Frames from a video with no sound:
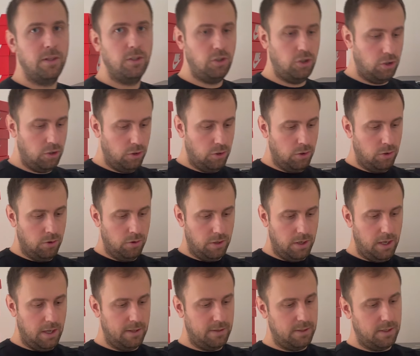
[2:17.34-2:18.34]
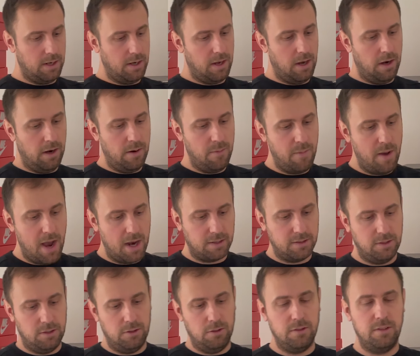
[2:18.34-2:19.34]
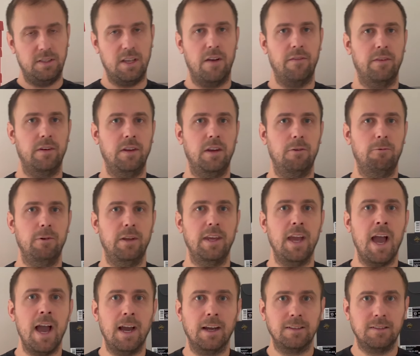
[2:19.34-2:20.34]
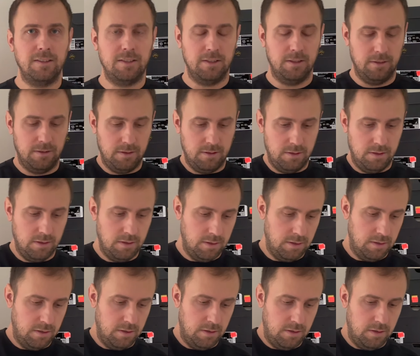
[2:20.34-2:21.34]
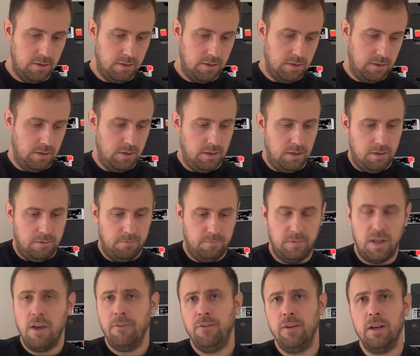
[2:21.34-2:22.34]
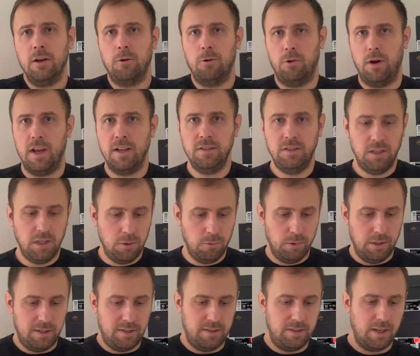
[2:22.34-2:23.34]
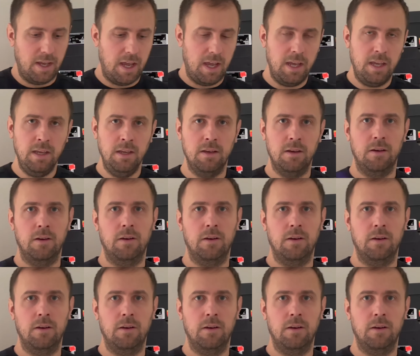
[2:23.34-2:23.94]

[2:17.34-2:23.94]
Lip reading: shoe. It's an Air Max 270 React. Nothing crazy you would say,